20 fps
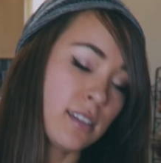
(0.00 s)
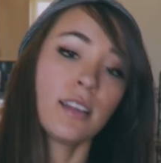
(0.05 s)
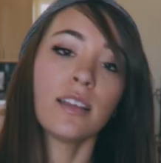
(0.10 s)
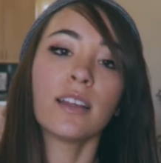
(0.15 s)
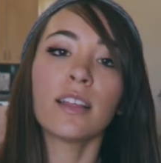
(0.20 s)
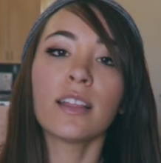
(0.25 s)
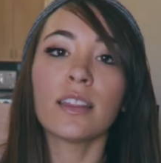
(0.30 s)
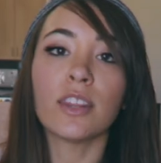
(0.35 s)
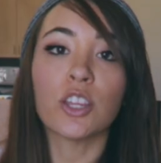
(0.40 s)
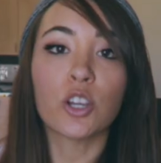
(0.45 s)

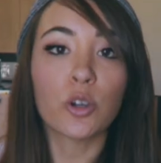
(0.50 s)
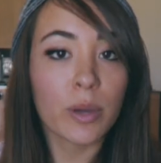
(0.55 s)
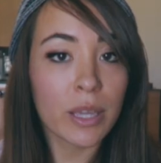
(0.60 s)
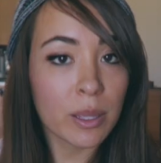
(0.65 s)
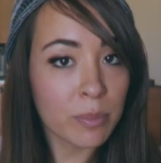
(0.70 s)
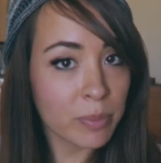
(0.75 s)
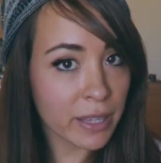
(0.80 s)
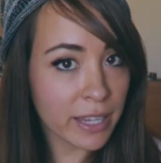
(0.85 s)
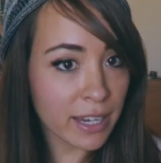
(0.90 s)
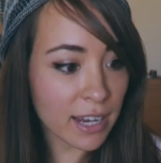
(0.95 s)
The
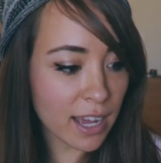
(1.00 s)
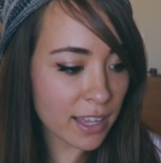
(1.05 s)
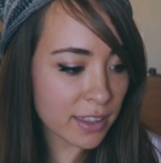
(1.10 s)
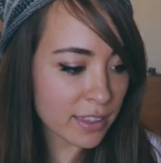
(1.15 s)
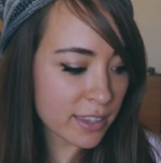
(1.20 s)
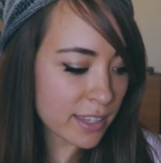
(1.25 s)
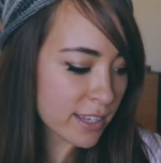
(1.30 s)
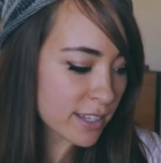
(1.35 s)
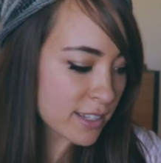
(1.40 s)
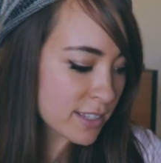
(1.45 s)
quick plate
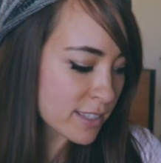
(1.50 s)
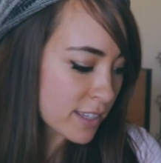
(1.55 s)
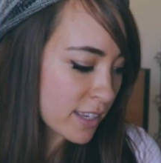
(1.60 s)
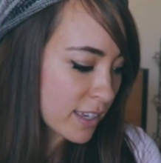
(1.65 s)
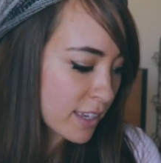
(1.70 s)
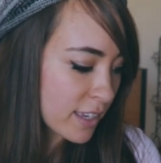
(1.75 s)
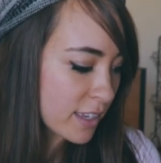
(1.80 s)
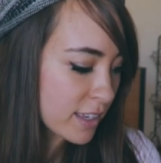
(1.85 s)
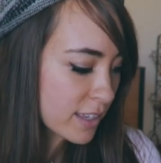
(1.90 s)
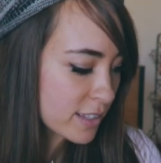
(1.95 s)
on this
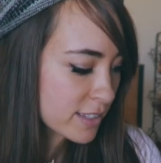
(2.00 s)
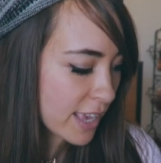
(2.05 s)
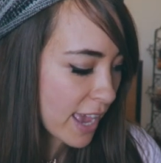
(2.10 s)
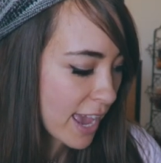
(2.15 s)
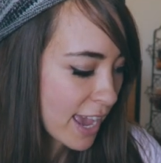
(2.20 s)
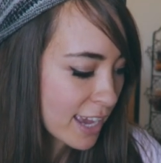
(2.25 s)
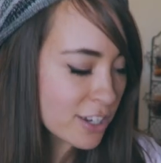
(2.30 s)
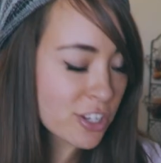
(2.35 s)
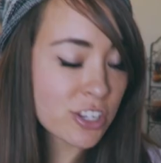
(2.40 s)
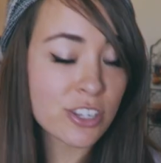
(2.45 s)
is
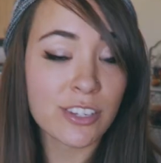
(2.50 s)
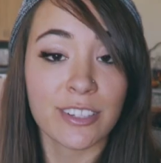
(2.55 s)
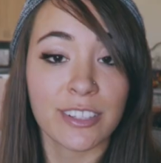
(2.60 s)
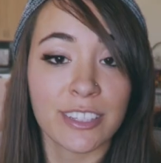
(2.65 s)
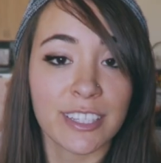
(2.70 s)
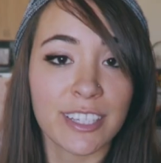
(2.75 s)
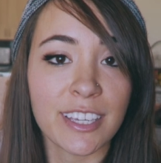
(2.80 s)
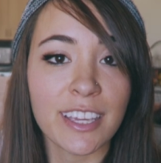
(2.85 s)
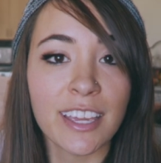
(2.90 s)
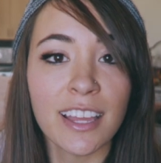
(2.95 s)

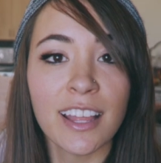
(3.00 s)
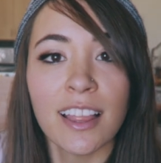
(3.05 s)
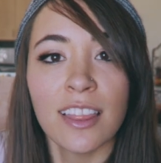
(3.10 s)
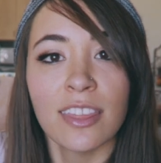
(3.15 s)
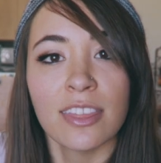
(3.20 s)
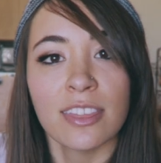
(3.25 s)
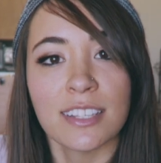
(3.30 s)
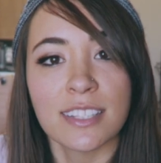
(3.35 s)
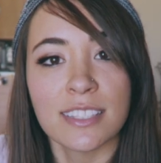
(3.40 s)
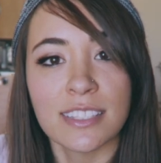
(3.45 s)
actually
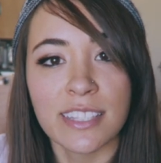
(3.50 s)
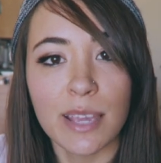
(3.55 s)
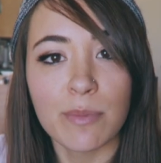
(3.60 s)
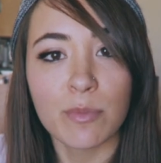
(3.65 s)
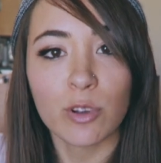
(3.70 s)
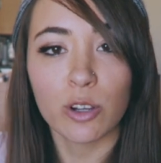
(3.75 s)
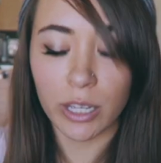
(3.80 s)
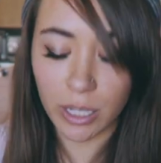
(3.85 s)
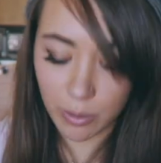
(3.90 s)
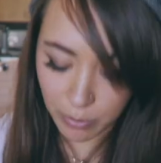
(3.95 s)
the
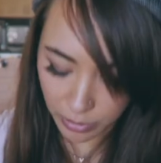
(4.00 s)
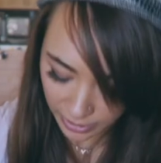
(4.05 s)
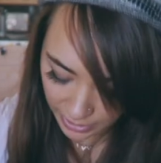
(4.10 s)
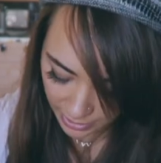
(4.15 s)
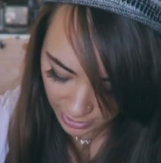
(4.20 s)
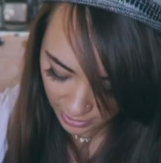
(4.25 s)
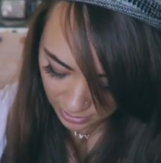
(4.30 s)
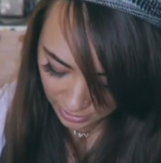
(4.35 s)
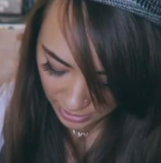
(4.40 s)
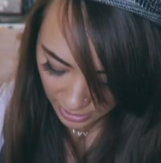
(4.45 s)
same quick
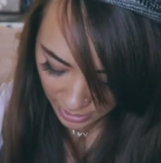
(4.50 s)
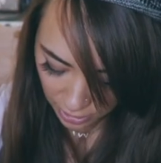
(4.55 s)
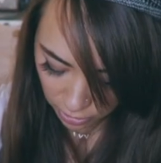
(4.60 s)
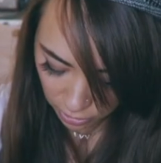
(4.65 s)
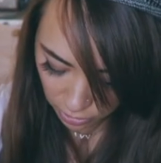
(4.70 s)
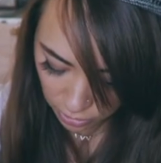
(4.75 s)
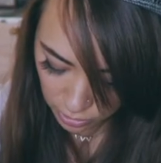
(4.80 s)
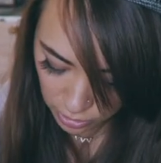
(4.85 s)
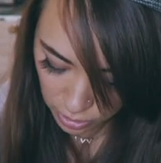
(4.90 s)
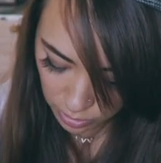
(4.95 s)
plate that
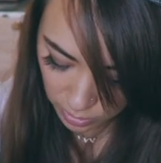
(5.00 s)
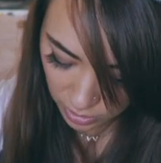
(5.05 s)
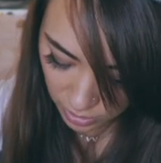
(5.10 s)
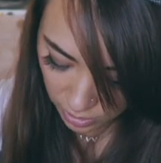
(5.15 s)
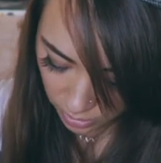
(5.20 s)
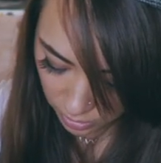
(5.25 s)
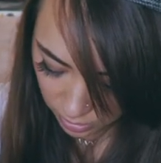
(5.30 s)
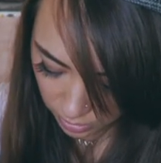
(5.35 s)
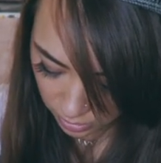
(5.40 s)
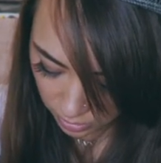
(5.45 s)
you use with
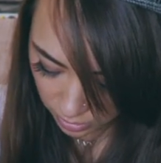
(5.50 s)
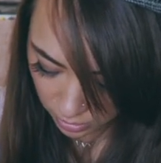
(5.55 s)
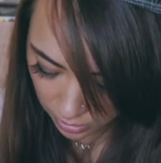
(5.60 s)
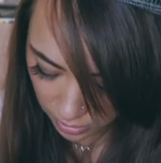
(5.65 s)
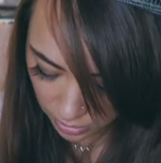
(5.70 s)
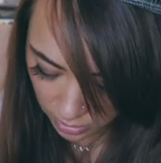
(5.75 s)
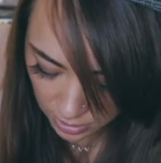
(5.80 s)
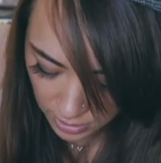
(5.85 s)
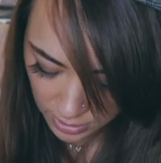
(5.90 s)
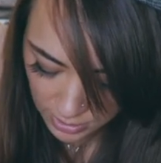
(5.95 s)

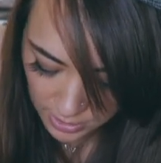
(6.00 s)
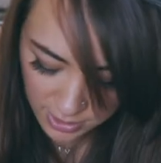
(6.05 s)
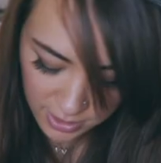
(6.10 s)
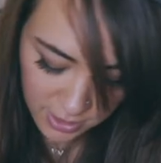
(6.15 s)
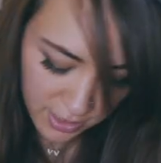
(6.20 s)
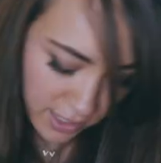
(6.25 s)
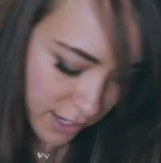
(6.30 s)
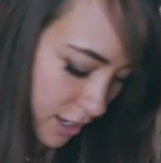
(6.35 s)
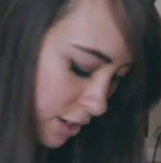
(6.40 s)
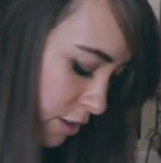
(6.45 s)
other
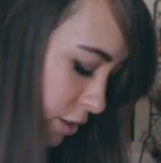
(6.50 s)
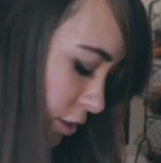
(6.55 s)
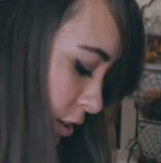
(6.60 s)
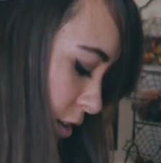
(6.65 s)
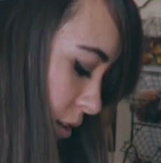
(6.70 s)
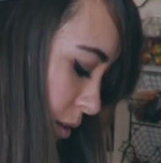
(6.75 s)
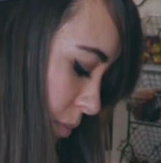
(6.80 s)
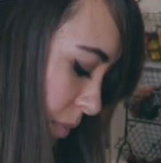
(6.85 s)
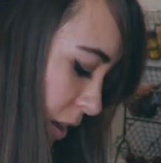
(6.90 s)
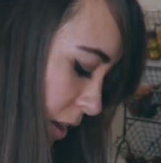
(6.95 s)
standard